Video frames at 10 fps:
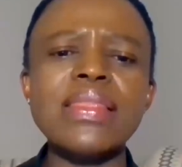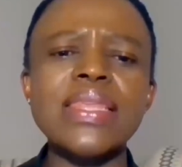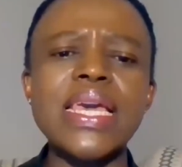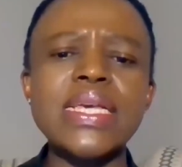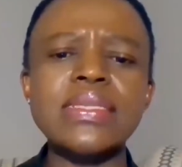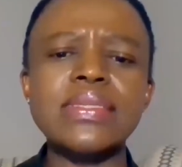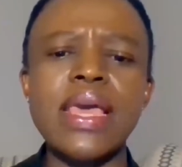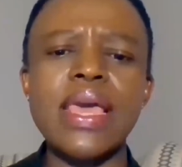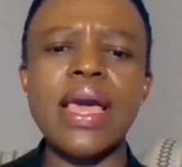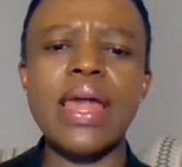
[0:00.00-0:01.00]
There is
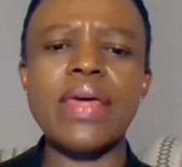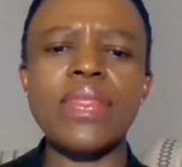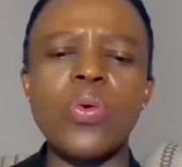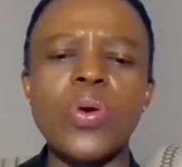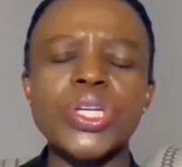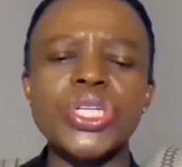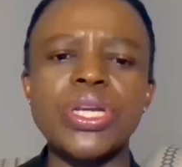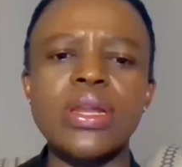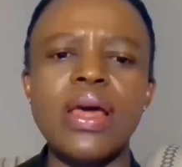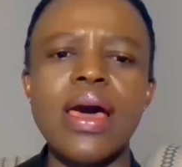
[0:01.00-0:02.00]
another
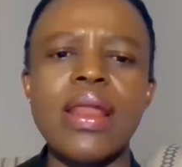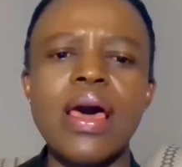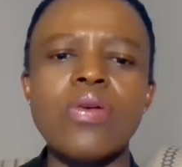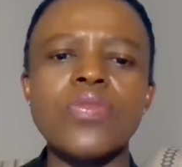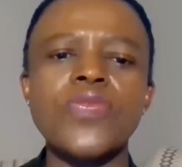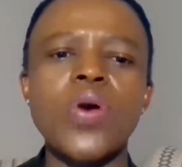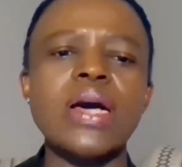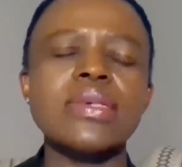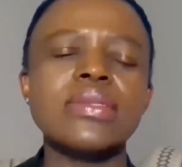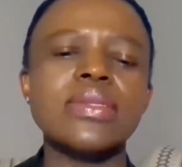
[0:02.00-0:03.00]
question around
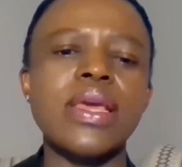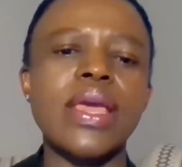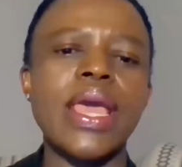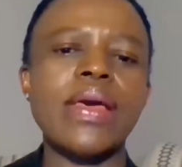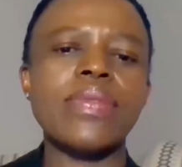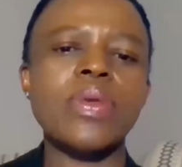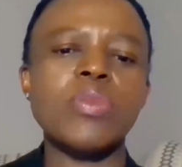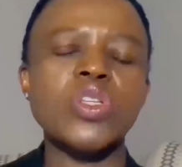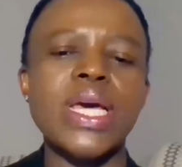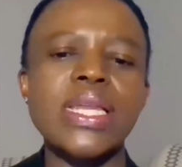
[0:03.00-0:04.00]
forecasting the
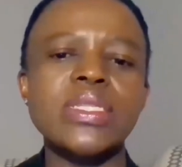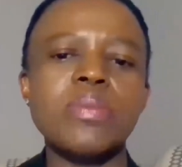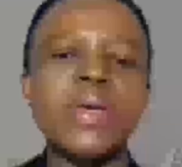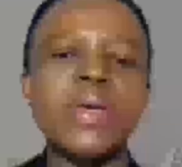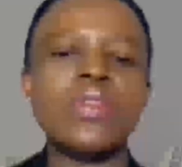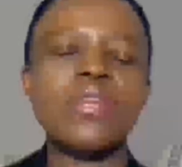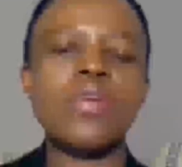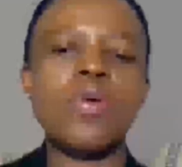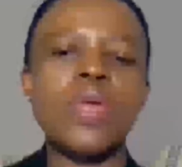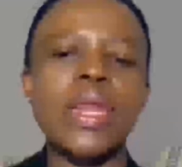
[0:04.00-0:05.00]
mortality based on the
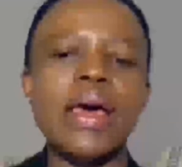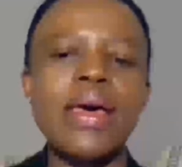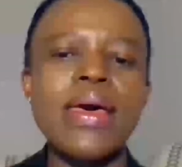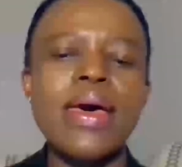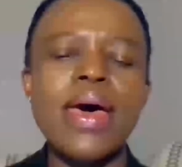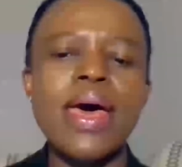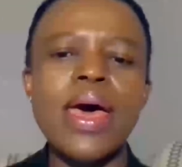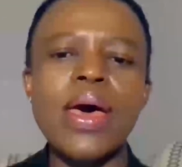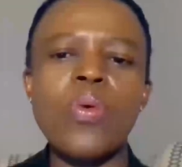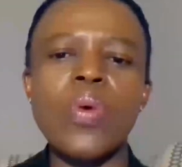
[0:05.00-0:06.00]
formula,
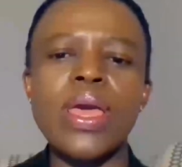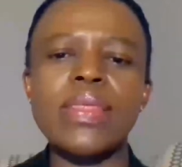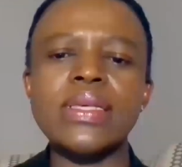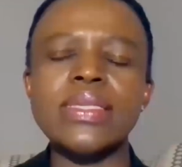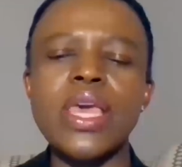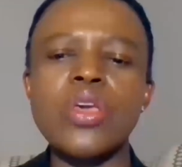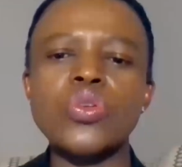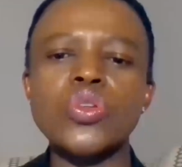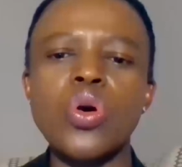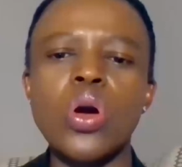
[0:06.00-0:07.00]
where they're saying
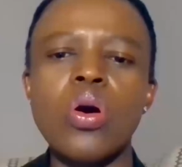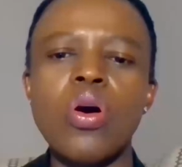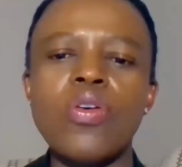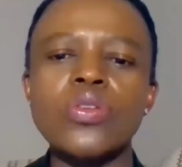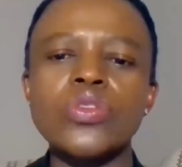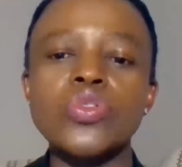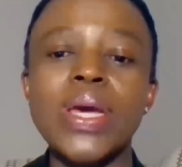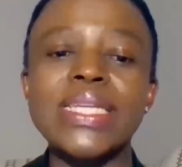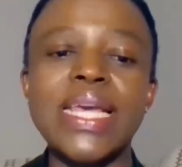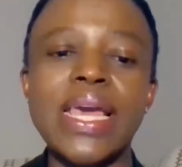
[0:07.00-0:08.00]
you talk to
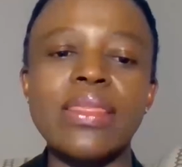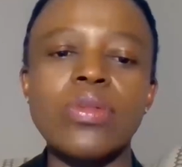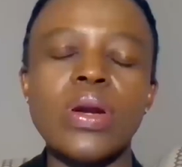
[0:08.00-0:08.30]
a death